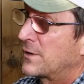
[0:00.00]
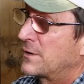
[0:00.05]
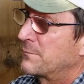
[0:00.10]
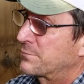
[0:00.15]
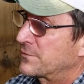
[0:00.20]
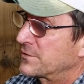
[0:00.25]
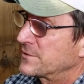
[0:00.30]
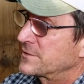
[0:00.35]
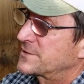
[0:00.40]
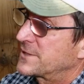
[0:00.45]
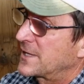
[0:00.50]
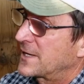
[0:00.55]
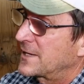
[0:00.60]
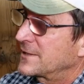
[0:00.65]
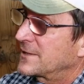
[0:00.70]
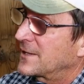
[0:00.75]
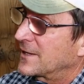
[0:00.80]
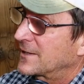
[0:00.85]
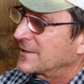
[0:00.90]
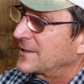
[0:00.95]
bumpers
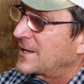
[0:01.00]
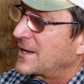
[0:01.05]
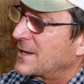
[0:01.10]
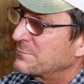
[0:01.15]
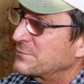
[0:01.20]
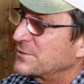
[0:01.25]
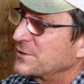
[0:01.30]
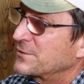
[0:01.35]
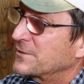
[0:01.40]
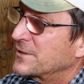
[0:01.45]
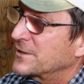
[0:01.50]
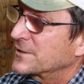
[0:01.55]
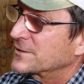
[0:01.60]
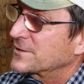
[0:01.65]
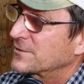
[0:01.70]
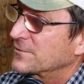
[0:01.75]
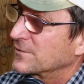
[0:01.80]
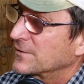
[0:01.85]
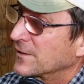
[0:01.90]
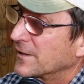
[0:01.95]
that, that kept you in a
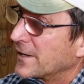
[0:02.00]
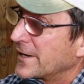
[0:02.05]
certain